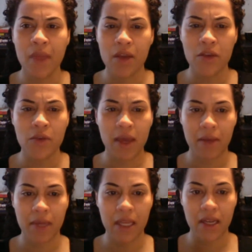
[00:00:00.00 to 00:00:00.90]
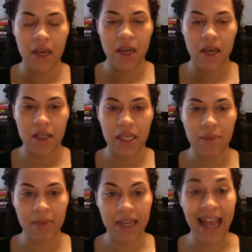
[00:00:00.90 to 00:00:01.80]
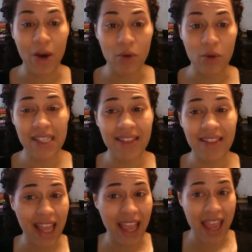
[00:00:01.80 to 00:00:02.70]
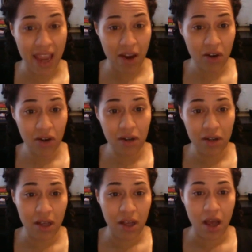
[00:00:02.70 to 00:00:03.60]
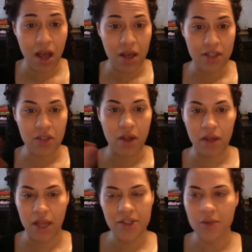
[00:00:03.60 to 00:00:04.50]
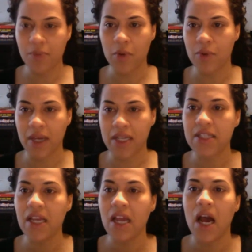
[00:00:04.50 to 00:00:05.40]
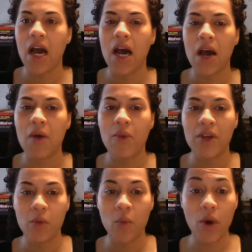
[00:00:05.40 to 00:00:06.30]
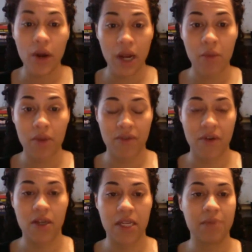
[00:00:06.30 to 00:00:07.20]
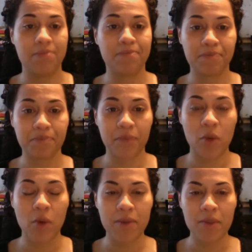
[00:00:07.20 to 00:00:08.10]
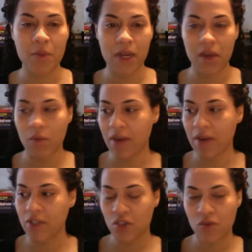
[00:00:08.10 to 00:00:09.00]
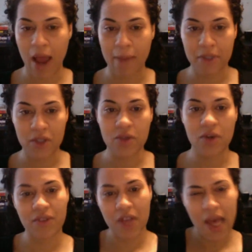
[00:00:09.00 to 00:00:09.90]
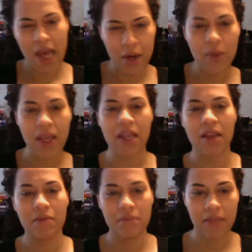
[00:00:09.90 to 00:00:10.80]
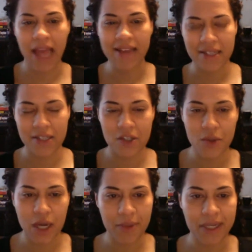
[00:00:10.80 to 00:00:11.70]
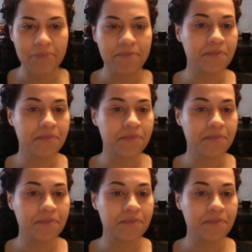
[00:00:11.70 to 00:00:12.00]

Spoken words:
you might mean keep it out in the air. So I'll answer both ways. When you're working with fondant, you always want to, whatever scraps you sort of cut away, the excess you cut away,